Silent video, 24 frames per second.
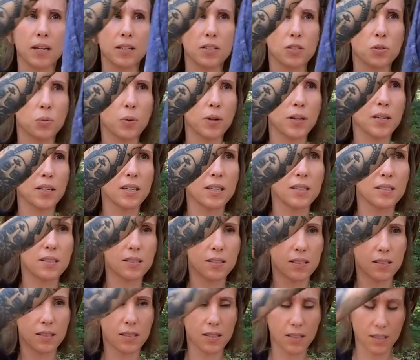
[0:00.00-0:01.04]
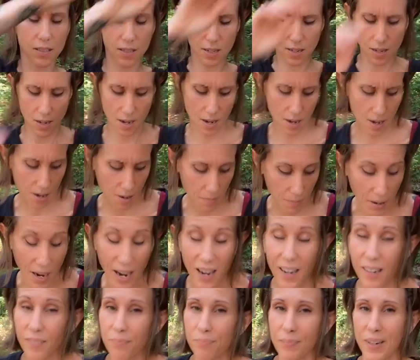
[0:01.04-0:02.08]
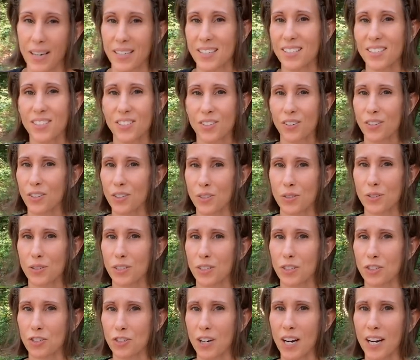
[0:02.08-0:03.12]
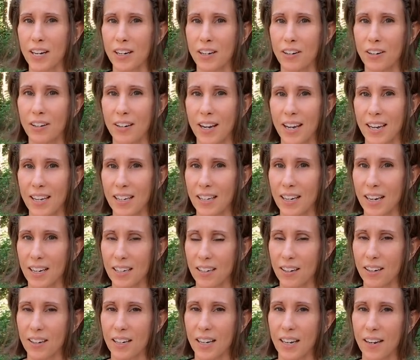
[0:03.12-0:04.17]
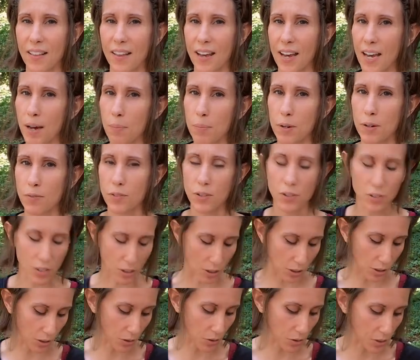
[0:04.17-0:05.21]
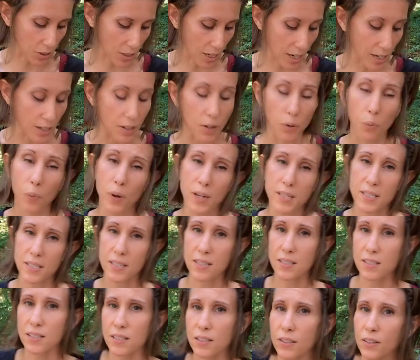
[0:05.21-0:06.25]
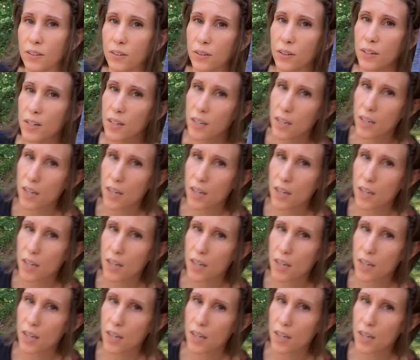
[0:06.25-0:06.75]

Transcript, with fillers: my 20s, I just started using a dryer and kind of got out of the habit of using a clothesline. And it wasn't until